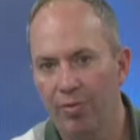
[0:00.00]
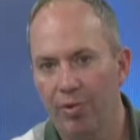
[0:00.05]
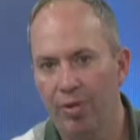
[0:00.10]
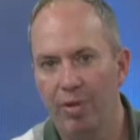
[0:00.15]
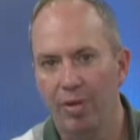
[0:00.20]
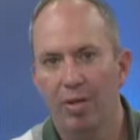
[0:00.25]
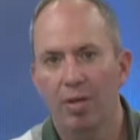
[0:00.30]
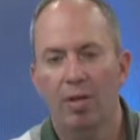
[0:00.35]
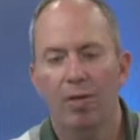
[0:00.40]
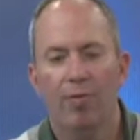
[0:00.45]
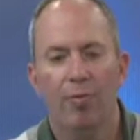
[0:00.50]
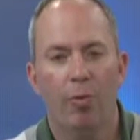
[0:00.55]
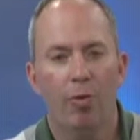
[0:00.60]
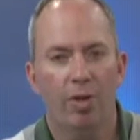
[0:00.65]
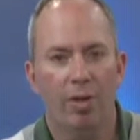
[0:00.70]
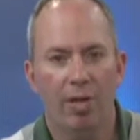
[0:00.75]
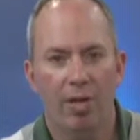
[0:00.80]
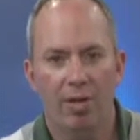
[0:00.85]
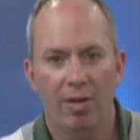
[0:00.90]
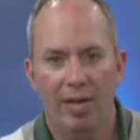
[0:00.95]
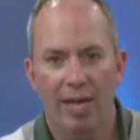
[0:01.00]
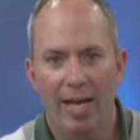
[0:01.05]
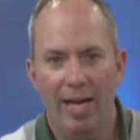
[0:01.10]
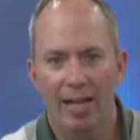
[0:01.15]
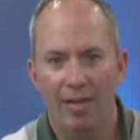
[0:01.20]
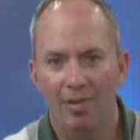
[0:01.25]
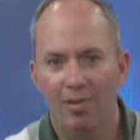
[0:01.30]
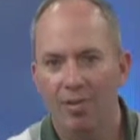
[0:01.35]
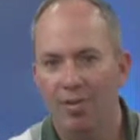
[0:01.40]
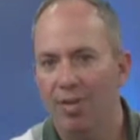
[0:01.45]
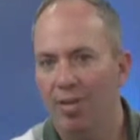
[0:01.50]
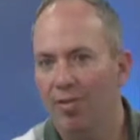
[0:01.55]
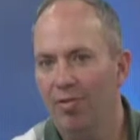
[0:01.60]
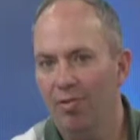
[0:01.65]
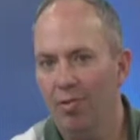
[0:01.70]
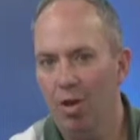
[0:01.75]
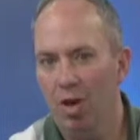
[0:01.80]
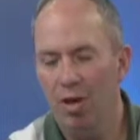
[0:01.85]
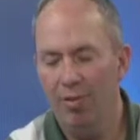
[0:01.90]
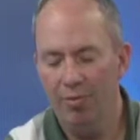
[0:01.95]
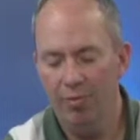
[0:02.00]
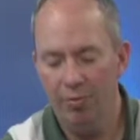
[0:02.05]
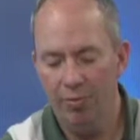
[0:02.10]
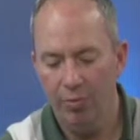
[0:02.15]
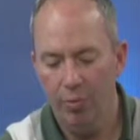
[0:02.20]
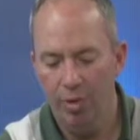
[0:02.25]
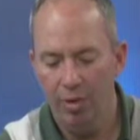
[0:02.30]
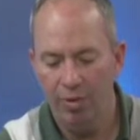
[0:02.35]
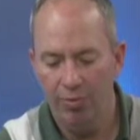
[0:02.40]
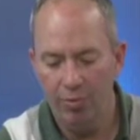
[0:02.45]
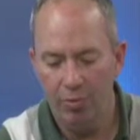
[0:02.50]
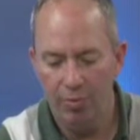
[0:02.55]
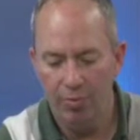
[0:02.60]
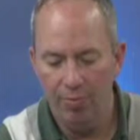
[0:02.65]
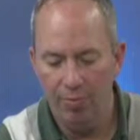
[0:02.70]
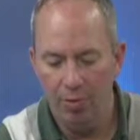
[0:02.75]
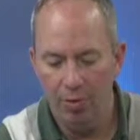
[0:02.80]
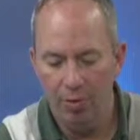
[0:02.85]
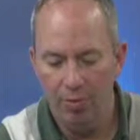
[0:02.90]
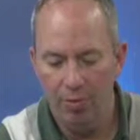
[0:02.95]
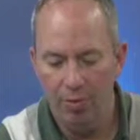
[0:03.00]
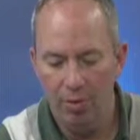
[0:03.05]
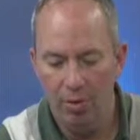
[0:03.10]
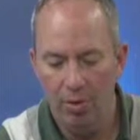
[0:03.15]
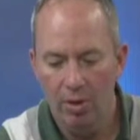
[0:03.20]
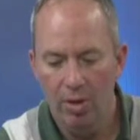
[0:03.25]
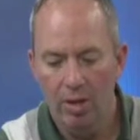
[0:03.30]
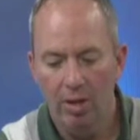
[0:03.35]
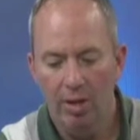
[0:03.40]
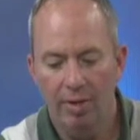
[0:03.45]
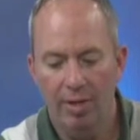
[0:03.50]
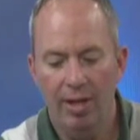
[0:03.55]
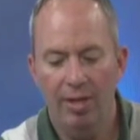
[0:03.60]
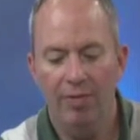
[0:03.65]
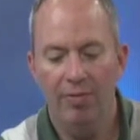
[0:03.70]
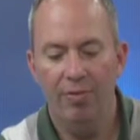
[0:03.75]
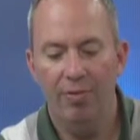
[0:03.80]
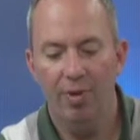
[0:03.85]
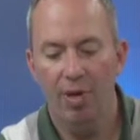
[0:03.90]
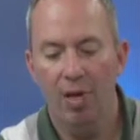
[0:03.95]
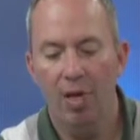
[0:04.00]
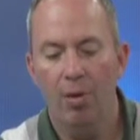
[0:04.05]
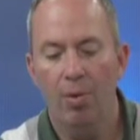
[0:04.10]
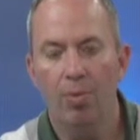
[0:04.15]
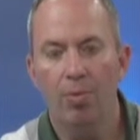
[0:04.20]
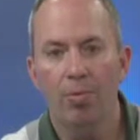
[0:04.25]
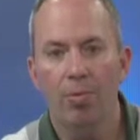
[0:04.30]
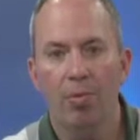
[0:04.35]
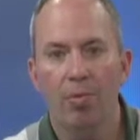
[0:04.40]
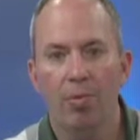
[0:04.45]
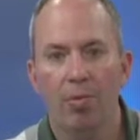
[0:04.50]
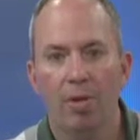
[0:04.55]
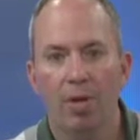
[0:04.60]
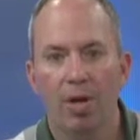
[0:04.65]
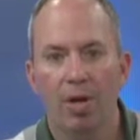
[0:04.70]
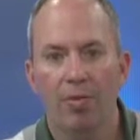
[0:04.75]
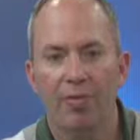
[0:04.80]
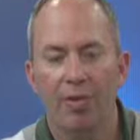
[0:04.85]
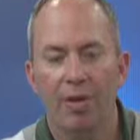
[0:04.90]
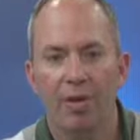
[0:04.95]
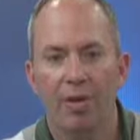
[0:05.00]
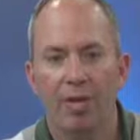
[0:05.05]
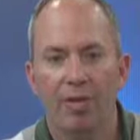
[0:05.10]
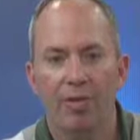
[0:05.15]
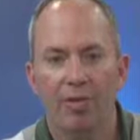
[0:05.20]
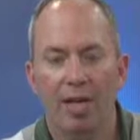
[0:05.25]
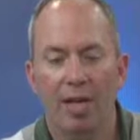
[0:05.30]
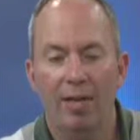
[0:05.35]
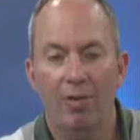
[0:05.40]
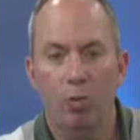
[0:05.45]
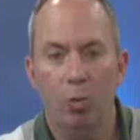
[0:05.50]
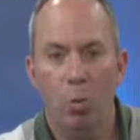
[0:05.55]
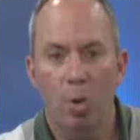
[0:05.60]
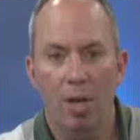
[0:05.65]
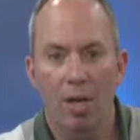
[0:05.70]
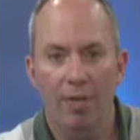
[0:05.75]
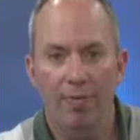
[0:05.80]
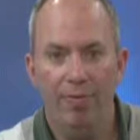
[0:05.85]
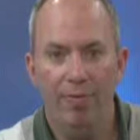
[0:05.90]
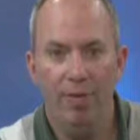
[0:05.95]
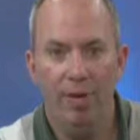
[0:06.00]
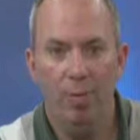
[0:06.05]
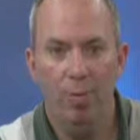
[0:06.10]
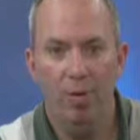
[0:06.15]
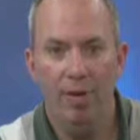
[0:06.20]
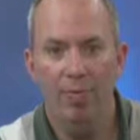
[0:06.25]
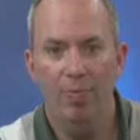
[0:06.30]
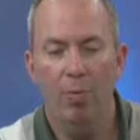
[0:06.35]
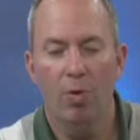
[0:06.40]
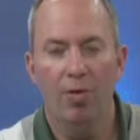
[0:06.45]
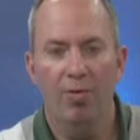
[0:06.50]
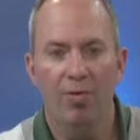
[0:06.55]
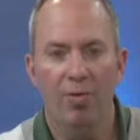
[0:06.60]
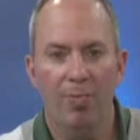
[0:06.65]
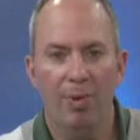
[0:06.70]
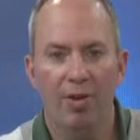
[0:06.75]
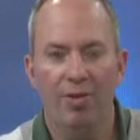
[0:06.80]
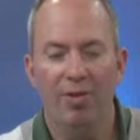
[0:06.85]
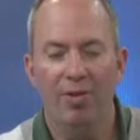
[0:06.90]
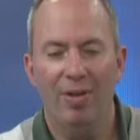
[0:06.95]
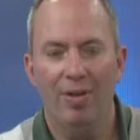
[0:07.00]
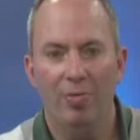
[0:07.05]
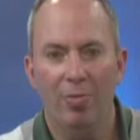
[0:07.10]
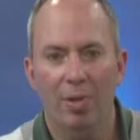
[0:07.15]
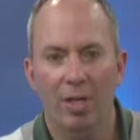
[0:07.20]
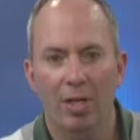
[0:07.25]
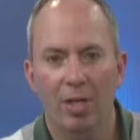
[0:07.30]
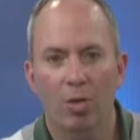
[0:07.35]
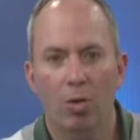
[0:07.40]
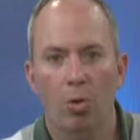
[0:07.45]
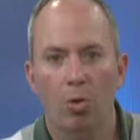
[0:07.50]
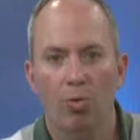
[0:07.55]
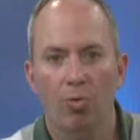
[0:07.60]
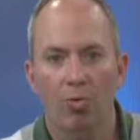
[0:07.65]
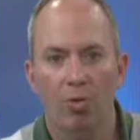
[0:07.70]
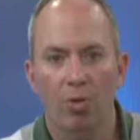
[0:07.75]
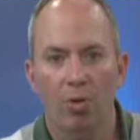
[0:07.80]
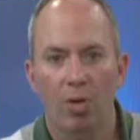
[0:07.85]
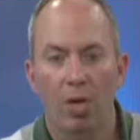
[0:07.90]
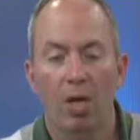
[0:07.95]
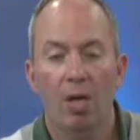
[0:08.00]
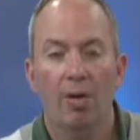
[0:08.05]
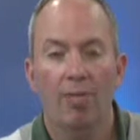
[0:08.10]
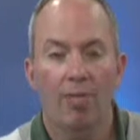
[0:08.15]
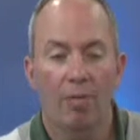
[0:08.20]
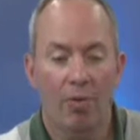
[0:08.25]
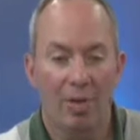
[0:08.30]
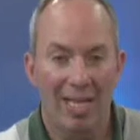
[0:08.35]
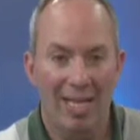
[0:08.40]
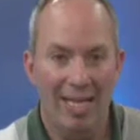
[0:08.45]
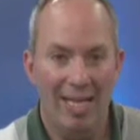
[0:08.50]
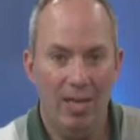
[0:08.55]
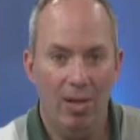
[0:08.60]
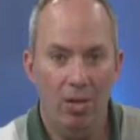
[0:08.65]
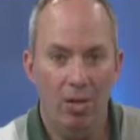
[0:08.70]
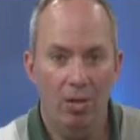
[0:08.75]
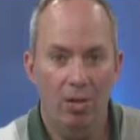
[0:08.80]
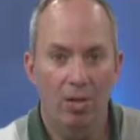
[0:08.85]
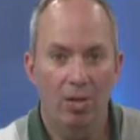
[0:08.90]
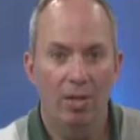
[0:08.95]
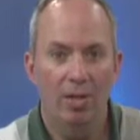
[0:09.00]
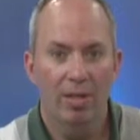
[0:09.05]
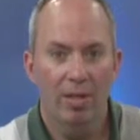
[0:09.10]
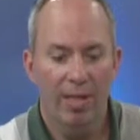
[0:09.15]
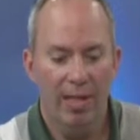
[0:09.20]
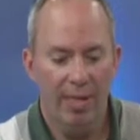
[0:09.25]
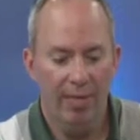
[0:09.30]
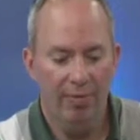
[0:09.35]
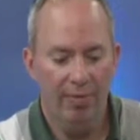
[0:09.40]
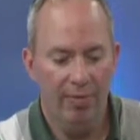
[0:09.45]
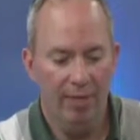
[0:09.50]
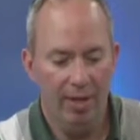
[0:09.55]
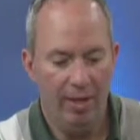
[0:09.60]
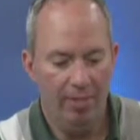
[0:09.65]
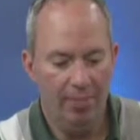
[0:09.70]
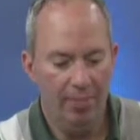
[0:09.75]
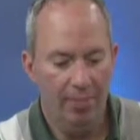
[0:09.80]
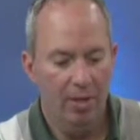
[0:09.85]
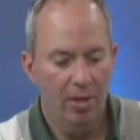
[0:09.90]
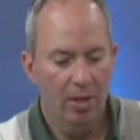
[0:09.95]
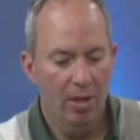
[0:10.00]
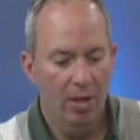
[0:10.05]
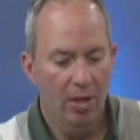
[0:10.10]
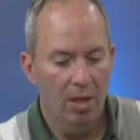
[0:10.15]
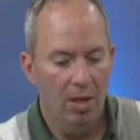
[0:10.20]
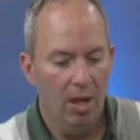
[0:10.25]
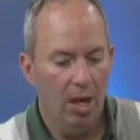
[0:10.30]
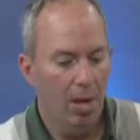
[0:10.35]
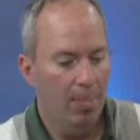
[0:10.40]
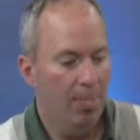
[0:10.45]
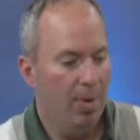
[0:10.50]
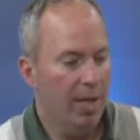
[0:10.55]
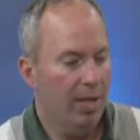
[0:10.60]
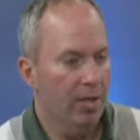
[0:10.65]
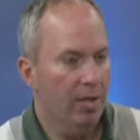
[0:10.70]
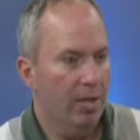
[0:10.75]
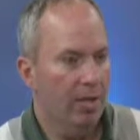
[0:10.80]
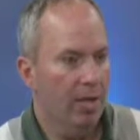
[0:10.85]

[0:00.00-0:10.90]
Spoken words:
and 40-yard dash, disc toss, and so on and so forth. So that's Saturday, July 12th. We'll have more information as we get closer for the annual Kids Day. Mike,